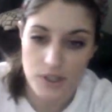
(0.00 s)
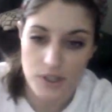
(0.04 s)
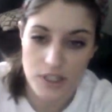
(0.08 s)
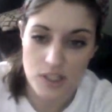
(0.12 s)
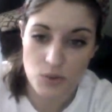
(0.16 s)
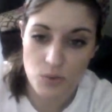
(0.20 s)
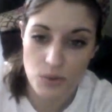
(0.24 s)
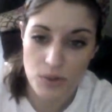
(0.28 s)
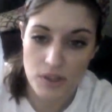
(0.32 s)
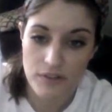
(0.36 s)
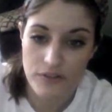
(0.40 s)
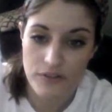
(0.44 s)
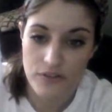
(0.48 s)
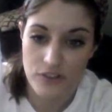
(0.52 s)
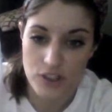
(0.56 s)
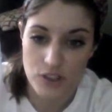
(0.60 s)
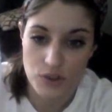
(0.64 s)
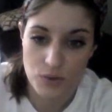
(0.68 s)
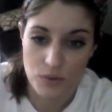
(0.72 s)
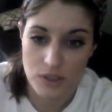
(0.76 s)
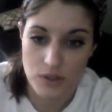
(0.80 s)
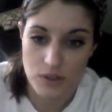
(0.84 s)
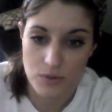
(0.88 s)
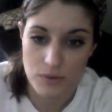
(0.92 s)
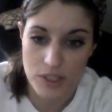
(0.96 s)
So these were the
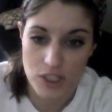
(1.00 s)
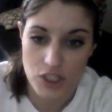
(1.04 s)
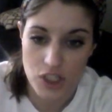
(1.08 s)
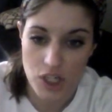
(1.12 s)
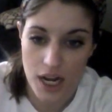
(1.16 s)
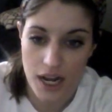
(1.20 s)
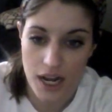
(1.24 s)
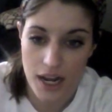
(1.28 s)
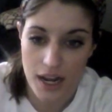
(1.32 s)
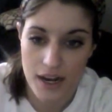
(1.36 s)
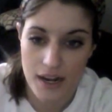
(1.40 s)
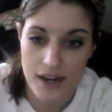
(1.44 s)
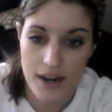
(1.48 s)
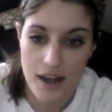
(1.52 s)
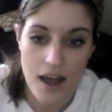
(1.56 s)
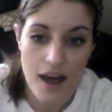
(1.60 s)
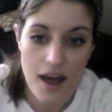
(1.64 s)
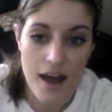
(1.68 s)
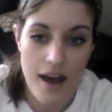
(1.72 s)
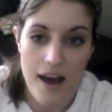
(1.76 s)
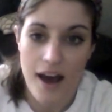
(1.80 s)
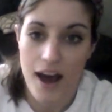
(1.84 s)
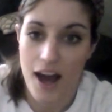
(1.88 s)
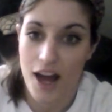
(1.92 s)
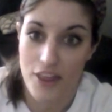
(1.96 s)
first ones we tried.
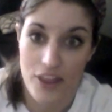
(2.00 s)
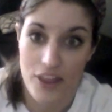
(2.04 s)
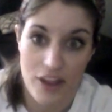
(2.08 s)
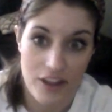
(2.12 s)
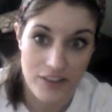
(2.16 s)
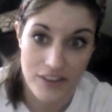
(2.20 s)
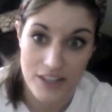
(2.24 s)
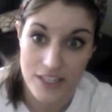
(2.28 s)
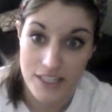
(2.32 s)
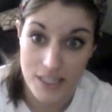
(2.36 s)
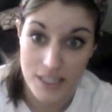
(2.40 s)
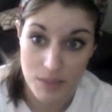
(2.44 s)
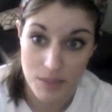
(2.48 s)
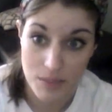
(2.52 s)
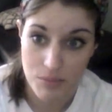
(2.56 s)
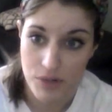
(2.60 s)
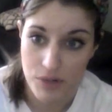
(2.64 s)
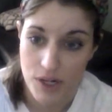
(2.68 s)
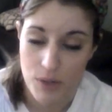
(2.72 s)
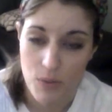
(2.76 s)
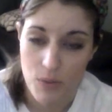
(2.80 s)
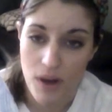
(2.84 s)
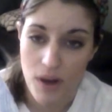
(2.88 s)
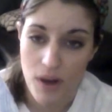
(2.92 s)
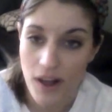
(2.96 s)
I thought they did
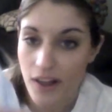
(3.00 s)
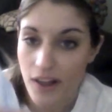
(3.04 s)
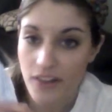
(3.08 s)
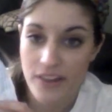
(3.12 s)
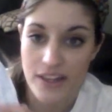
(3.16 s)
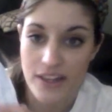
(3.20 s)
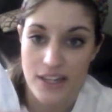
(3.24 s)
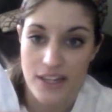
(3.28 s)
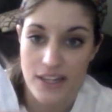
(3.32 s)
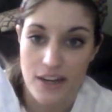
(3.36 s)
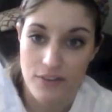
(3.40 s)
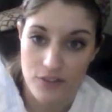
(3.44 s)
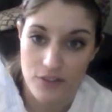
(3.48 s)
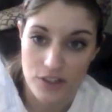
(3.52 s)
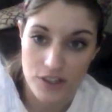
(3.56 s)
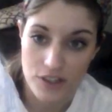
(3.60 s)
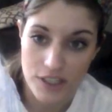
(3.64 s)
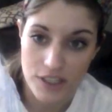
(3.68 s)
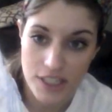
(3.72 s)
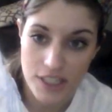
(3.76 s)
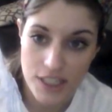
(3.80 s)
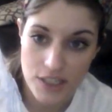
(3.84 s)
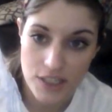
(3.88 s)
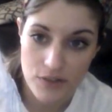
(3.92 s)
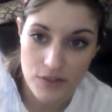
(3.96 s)
pretty well. They never
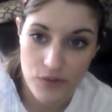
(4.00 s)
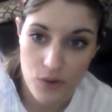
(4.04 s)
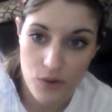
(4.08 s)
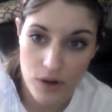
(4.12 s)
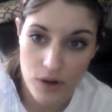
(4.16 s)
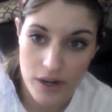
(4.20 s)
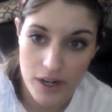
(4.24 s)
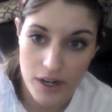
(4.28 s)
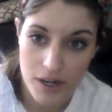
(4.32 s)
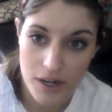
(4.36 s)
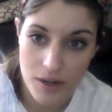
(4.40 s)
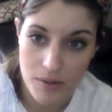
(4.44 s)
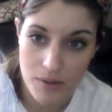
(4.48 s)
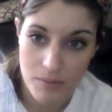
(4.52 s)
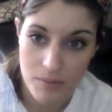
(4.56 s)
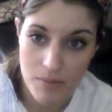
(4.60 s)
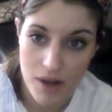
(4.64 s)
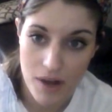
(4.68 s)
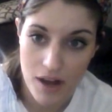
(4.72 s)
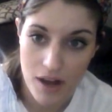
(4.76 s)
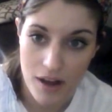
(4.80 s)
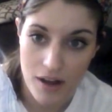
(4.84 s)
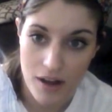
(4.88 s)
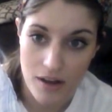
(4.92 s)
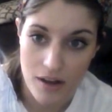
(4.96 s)
leaked for him.
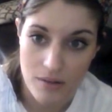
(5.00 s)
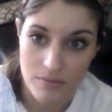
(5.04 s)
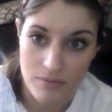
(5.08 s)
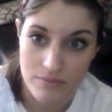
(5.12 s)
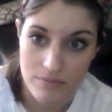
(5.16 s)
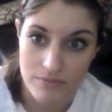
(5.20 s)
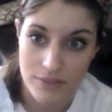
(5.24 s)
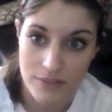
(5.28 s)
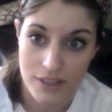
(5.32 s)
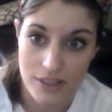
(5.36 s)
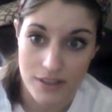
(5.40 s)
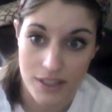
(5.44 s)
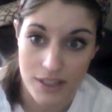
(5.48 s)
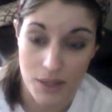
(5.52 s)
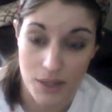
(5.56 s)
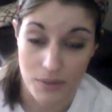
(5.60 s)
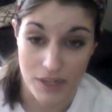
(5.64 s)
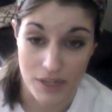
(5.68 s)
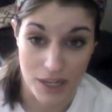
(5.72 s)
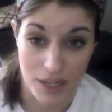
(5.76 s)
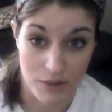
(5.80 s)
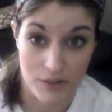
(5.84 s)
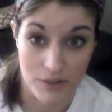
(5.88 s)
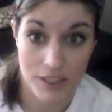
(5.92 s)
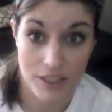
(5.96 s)
They would
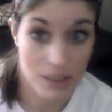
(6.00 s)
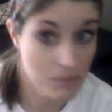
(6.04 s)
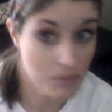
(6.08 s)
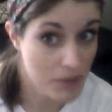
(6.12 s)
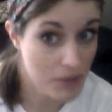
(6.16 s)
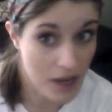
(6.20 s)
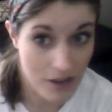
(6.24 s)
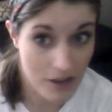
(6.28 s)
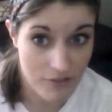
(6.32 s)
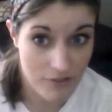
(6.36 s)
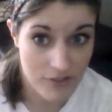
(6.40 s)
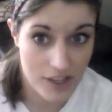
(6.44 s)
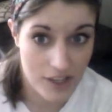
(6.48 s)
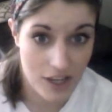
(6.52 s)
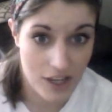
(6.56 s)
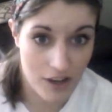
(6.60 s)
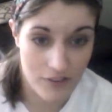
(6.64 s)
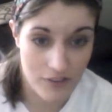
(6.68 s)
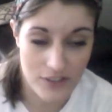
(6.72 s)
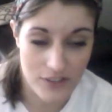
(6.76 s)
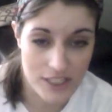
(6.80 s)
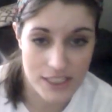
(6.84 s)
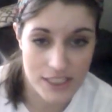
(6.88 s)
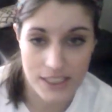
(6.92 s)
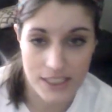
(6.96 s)
get really puffy,
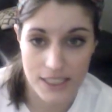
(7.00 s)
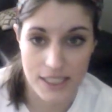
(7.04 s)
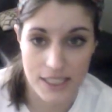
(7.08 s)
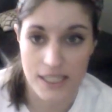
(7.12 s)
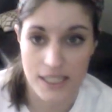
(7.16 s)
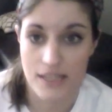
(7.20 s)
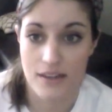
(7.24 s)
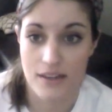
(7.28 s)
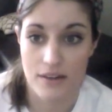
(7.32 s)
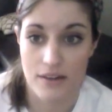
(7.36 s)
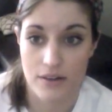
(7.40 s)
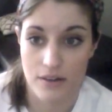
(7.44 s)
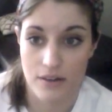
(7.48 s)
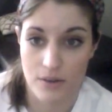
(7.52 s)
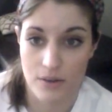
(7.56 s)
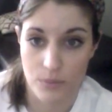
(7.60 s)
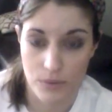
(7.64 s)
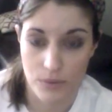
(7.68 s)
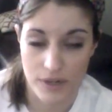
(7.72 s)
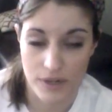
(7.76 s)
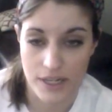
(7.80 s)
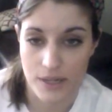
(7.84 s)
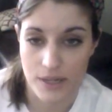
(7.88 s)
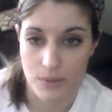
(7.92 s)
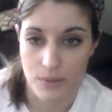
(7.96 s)
obviously,
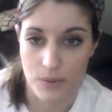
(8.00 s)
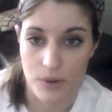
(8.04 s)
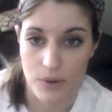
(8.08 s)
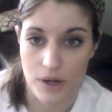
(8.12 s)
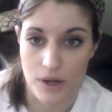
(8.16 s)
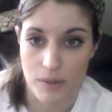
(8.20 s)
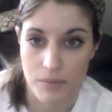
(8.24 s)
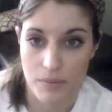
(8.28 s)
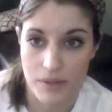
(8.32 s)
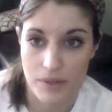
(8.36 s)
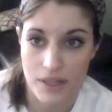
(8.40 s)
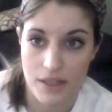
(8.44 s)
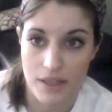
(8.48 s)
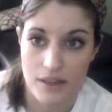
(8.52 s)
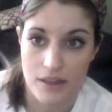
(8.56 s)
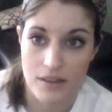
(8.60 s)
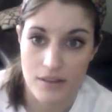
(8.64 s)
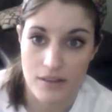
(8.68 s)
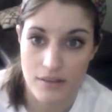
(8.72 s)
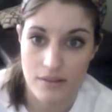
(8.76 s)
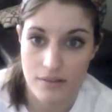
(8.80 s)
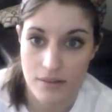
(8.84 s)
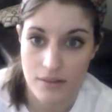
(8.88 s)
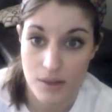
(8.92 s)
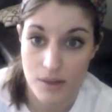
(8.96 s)
when he woke up in
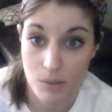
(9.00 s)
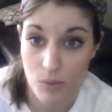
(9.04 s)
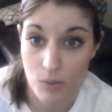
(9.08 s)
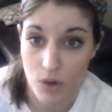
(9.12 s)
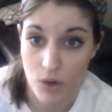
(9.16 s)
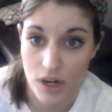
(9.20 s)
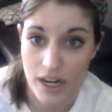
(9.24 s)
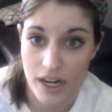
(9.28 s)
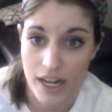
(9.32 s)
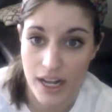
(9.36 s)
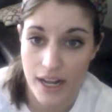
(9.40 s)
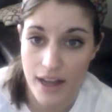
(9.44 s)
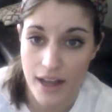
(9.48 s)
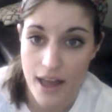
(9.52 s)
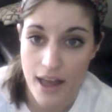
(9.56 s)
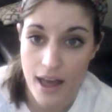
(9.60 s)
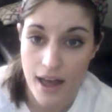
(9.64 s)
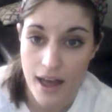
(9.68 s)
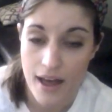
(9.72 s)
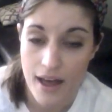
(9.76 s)
the morning.